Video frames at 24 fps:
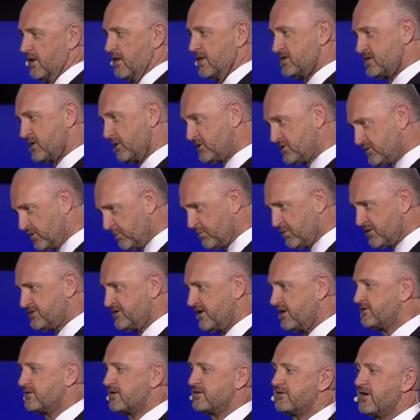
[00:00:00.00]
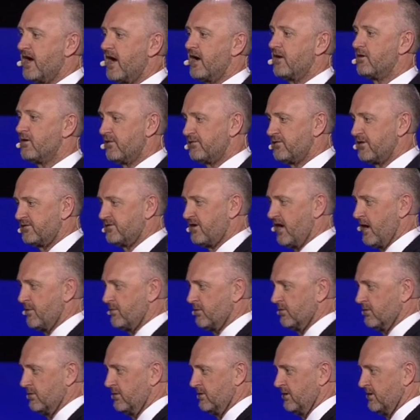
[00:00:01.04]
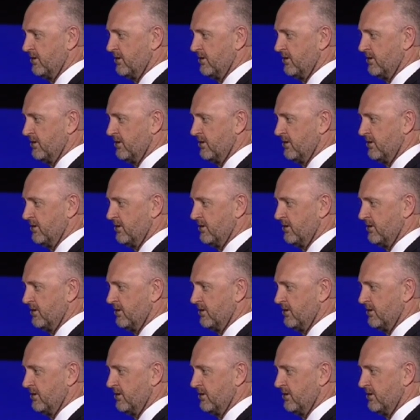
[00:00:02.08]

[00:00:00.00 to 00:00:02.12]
So we took protected data off the table.